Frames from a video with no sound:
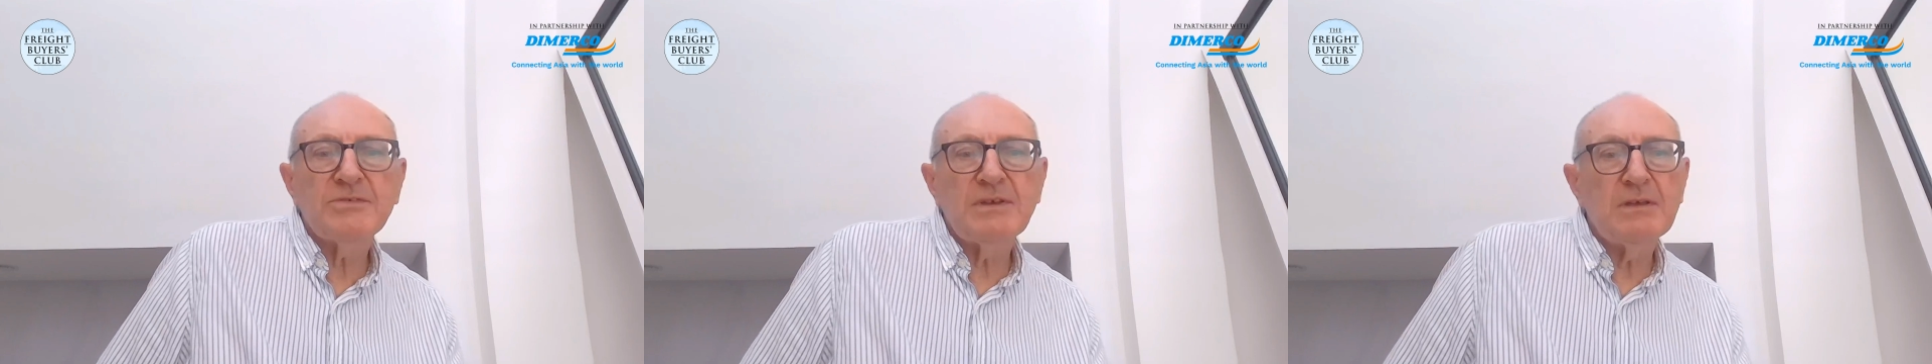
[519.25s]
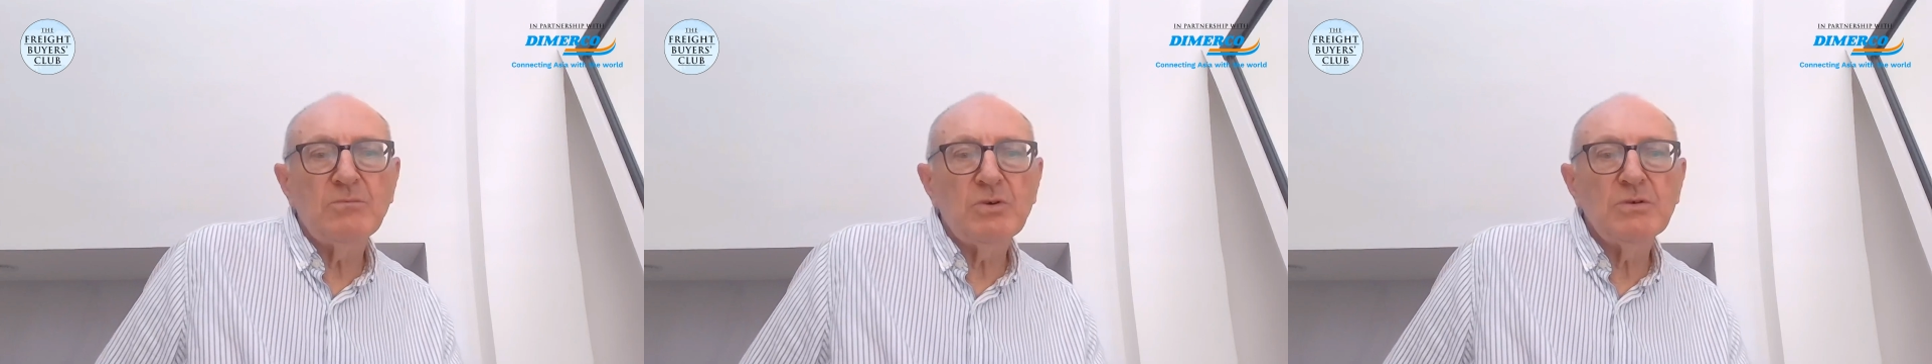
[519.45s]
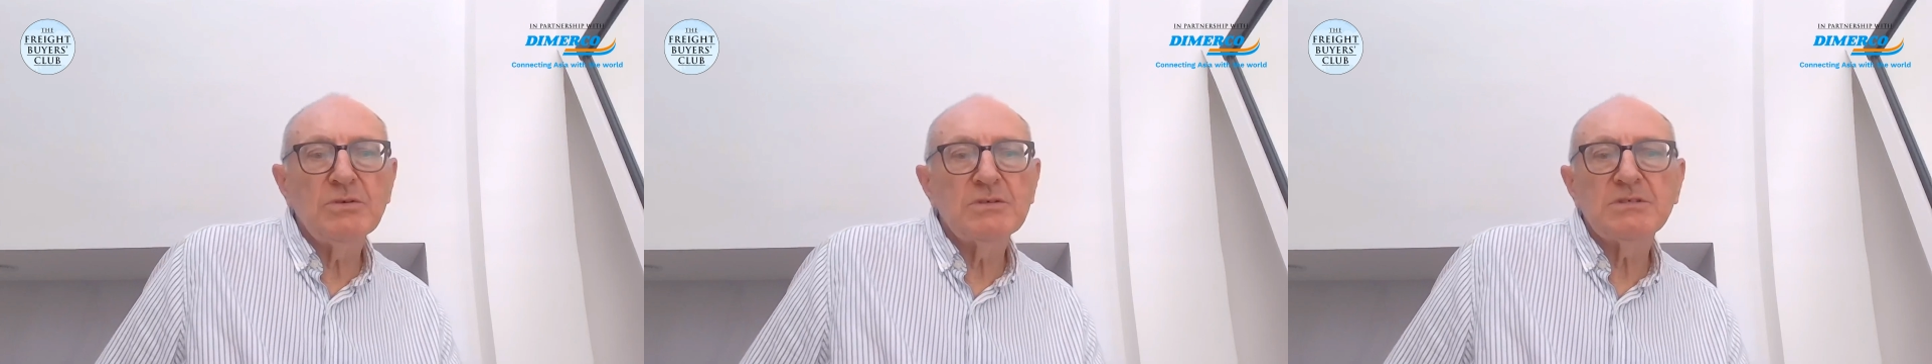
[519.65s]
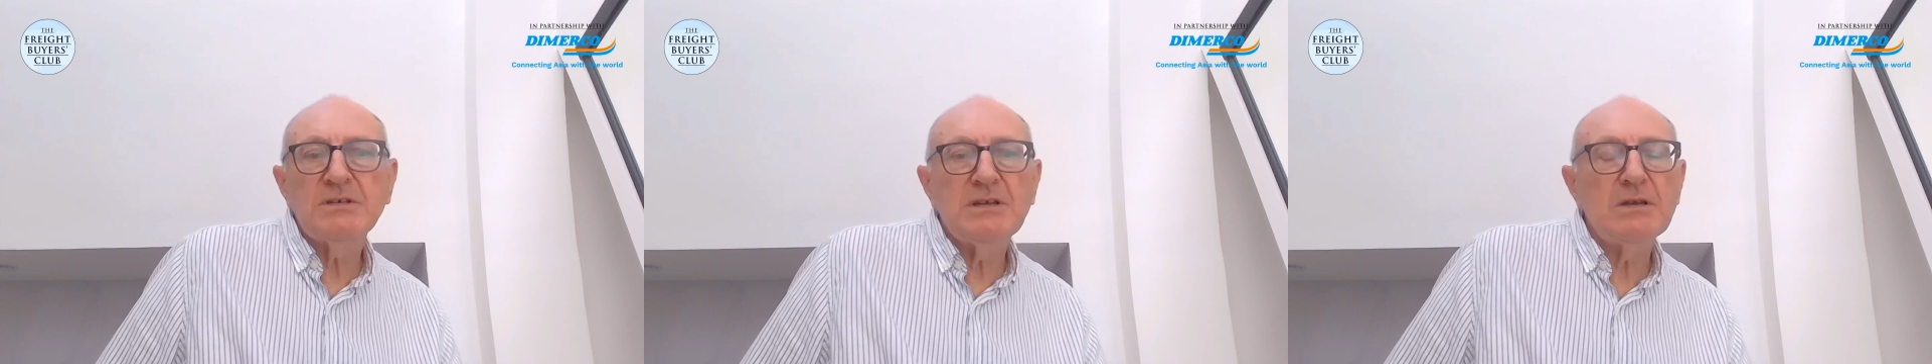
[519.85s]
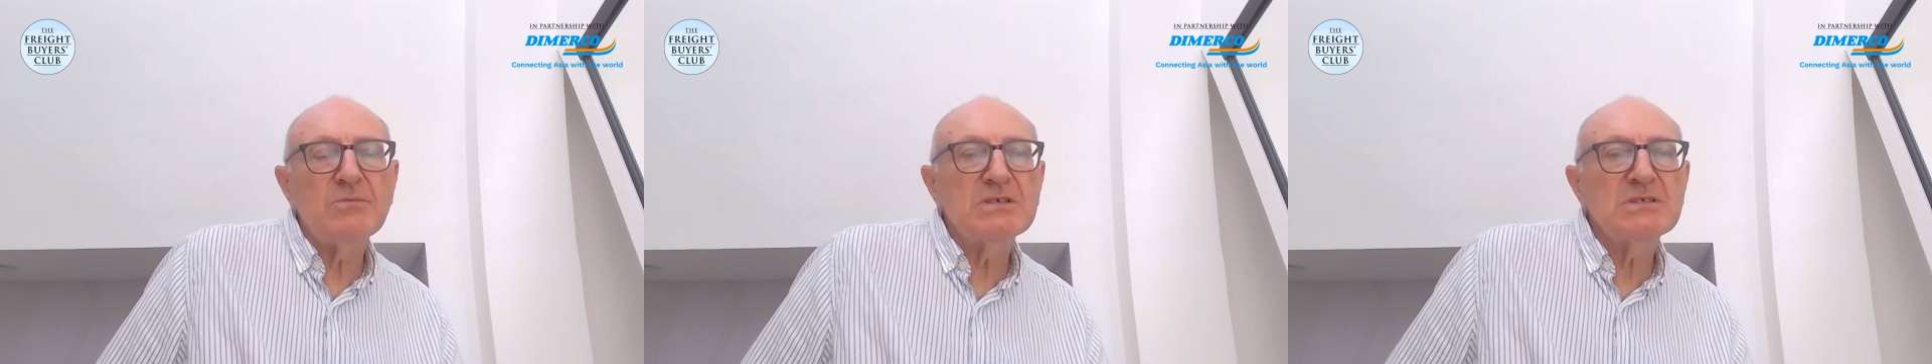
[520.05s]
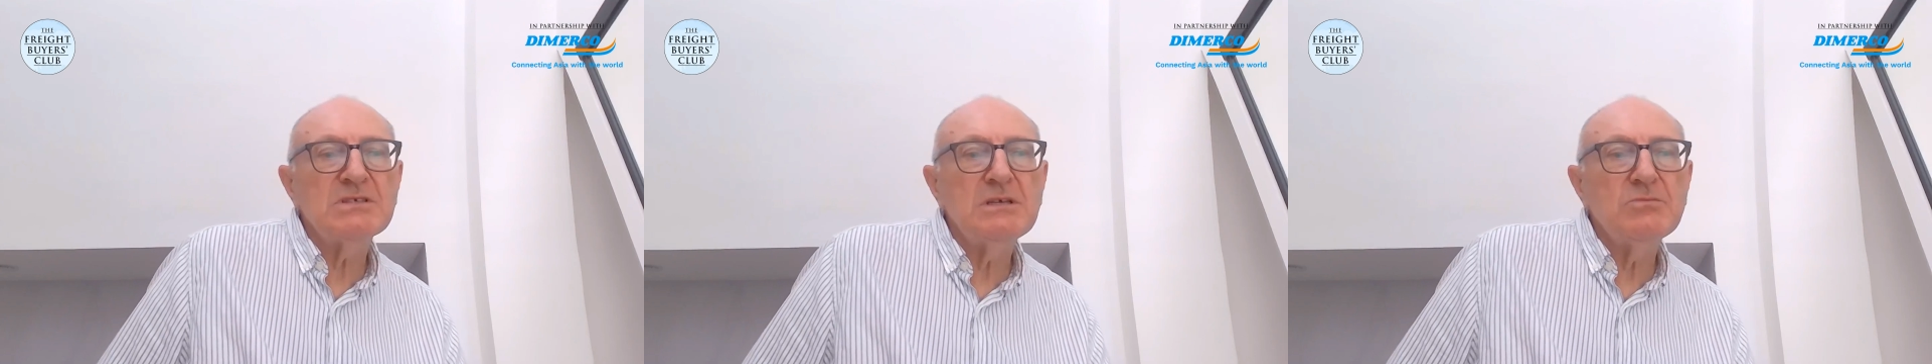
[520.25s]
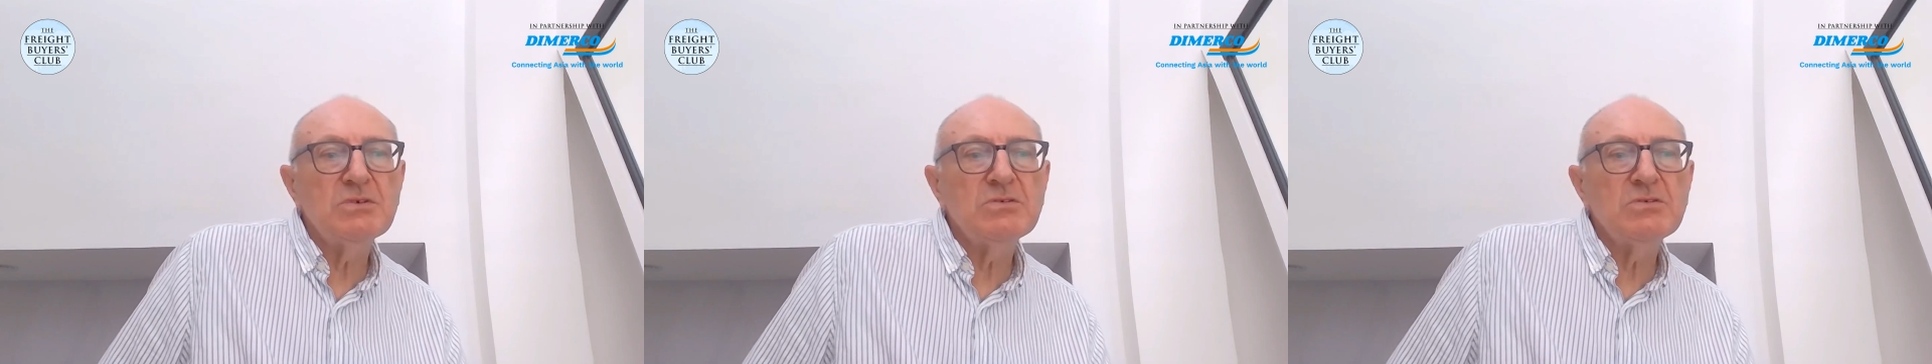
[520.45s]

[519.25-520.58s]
say, Maersk and MSC,